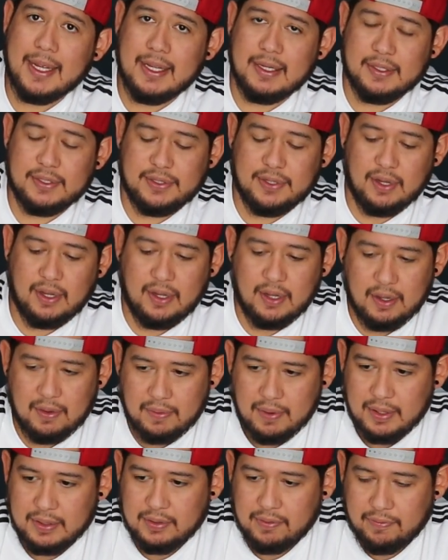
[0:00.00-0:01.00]
and salt
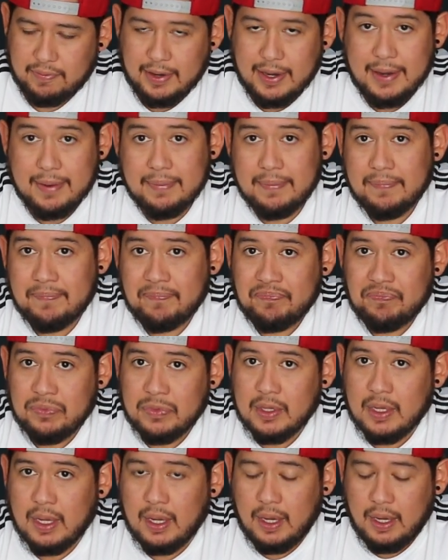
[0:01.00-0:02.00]
around the rim,
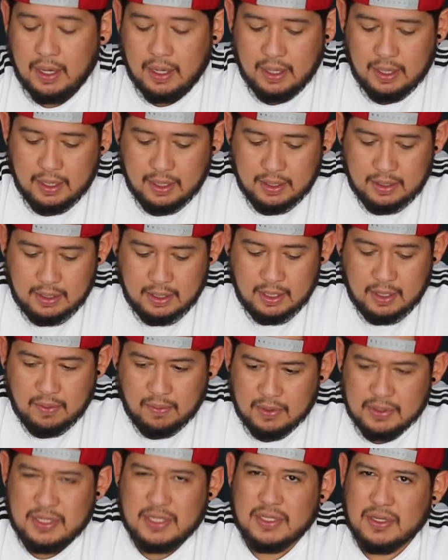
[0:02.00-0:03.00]

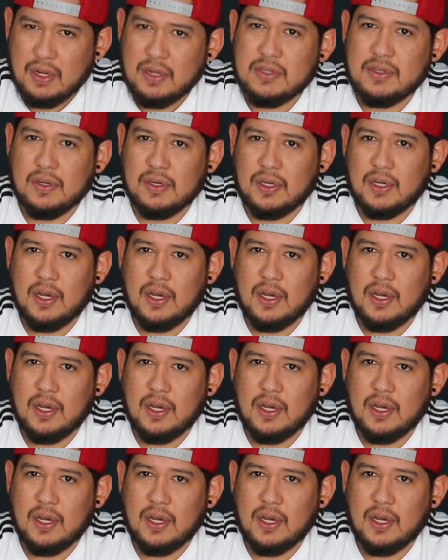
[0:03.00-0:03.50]
which is also